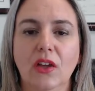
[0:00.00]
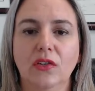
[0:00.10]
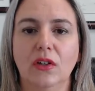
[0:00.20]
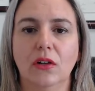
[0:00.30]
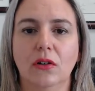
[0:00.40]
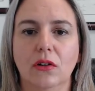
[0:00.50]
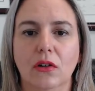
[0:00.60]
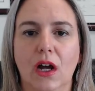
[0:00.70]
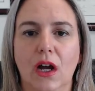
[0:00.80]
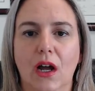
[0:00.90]

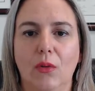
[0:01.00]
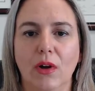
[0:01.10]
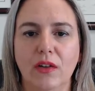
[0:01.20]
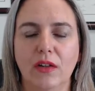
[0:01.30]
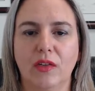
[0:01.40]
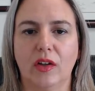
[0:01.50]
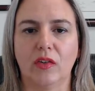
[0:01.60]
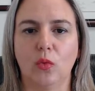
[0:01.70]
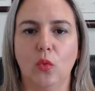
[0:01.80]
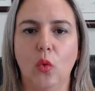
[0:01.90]
So I wanted to
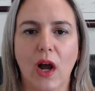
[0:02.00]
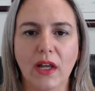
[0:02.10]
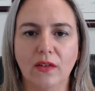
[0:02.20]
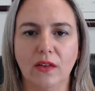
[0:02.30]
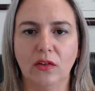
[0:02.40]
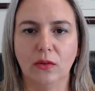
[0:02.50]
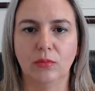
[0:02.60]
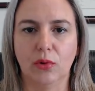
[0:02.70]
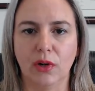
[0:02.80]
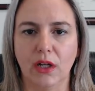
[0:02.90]
discuss, why is it so
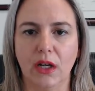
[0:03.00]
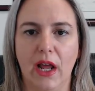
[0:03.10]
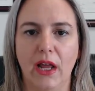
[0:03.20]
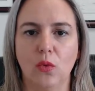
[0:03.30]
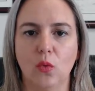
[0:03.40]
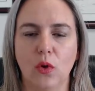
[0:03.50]
important and